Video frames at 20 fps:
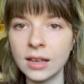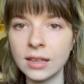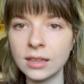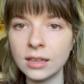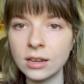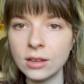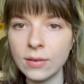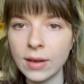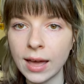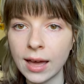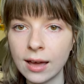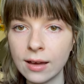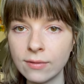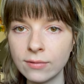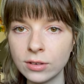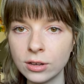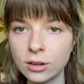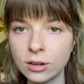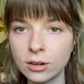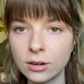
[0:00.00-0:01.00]
And then you have
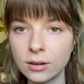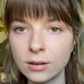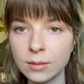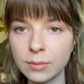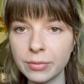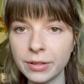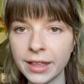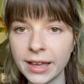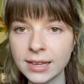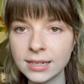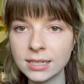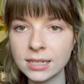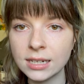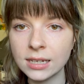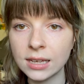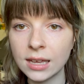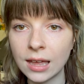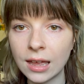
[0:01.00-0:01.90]
your plastic